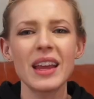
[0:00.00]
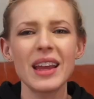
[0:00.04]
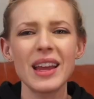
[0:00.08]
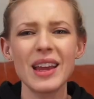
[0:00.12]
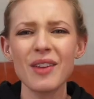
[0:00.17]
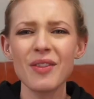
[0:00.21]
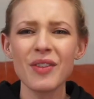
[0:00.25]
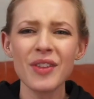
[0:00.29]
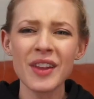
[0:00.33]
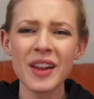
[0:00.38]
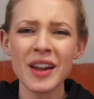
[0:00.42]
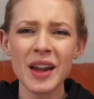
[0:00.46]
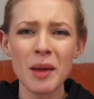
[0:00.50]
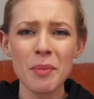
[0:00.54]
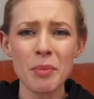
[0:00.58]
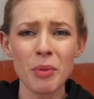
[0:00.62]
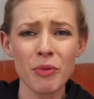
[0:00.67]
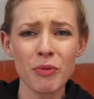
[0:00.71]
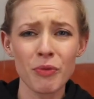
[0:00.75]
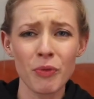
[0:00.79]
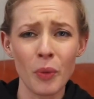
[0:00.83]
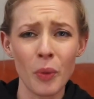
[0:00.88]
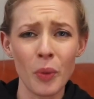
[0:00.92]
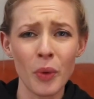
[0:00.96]
Even the night
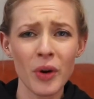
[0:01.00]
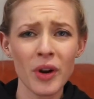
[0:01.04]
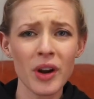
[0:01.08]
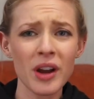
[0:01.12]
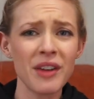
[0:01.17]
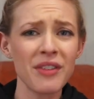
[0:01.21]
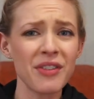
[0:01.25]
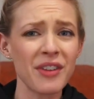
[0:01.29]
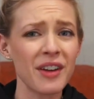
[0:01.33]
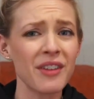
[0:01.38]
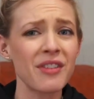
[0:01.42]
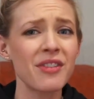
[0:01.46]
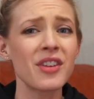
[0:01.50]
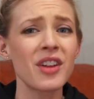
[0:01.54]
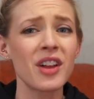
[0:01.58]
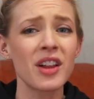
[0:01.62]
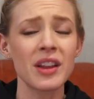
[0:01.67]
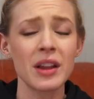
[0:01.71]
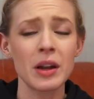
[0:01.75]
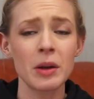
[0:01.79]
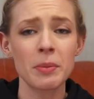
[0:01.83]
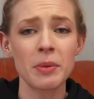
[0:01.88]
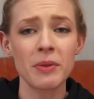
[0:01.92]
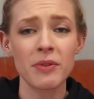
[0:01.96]
before, if I feel a
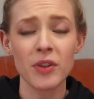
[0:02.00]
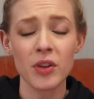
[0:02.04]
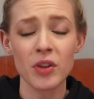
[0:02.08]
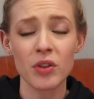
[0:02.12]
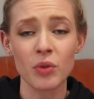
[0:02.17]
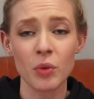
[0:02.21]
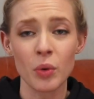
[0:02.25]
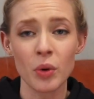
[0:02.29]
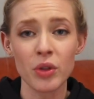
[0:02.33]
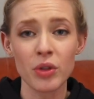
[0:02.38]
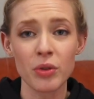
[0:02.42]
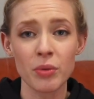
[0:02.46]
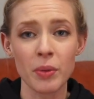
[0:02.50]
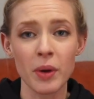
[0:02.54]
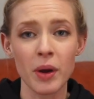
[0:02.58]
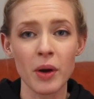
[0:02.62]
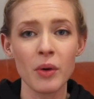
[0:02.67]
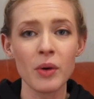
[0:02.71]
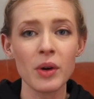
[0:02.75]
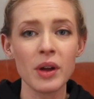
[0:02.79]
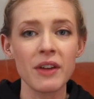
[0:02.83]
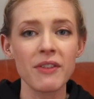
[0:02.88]
little bit of a sore throat,